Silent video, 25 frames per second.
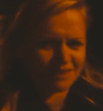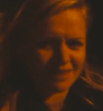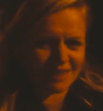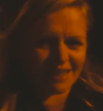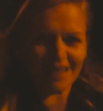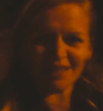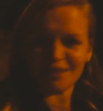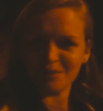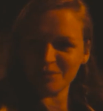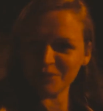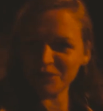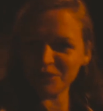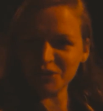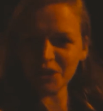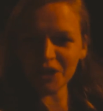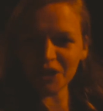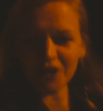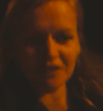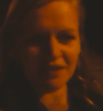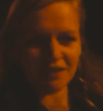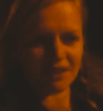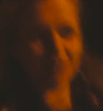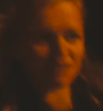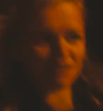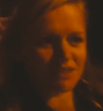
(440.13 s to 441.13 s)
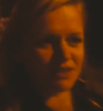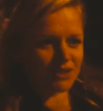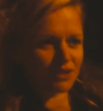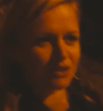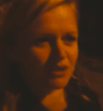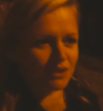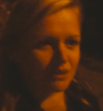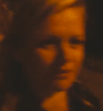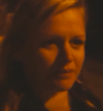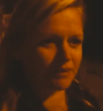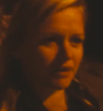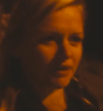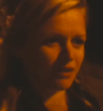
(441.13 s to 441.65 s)
clear some storage
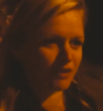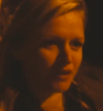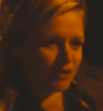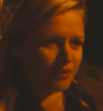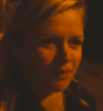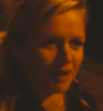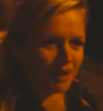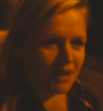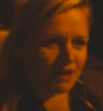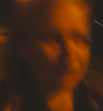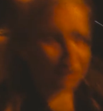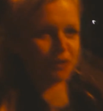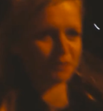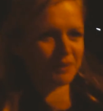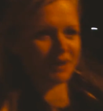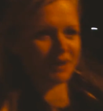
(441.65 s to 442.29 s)
or on the Mac or